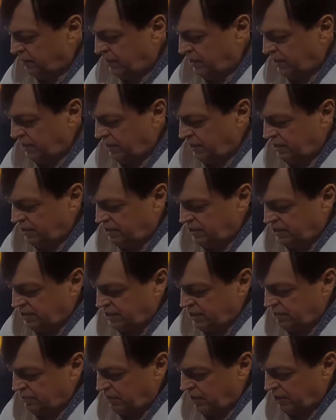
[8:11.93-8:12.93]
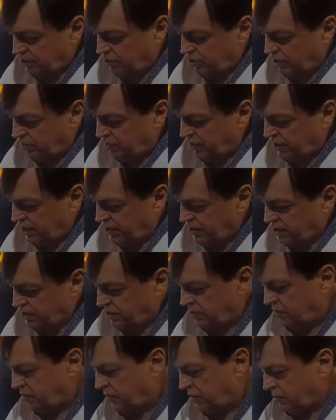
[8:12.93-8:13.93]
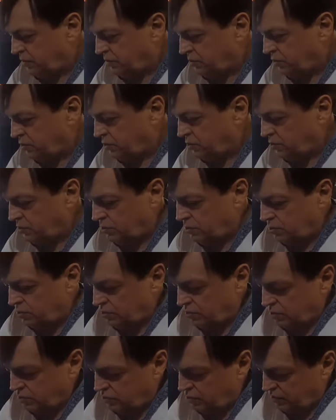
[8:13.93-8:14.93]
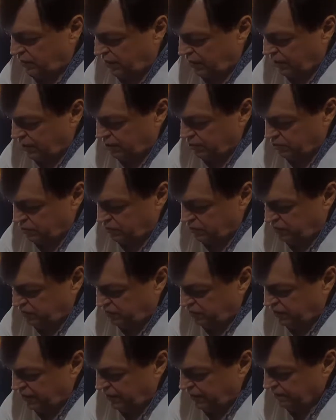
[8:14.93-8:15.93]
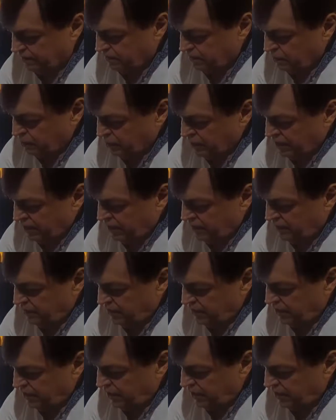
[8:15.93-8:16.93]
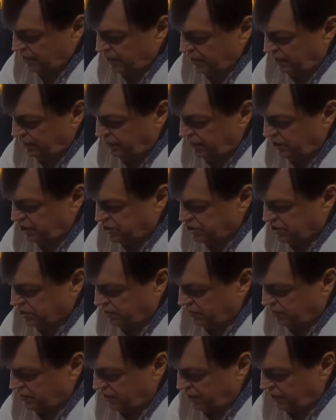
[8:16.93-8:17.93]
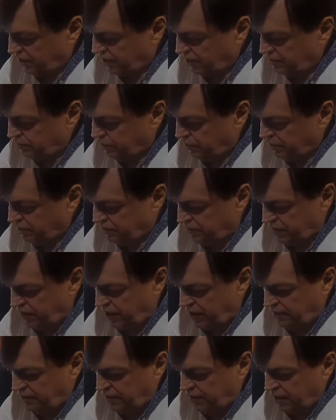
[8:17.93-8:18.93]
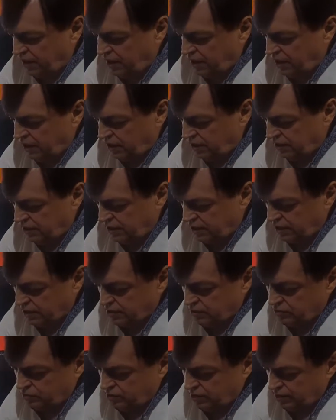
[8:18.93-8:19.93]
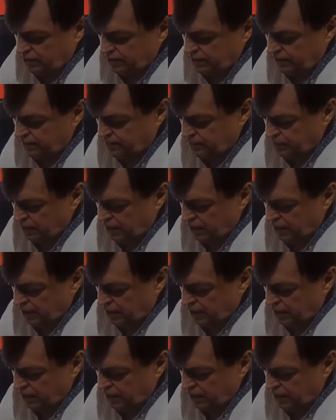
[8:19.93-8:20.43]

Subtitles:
the DC microamperes, so from 2 to 15, with an average of 8.5 direct current.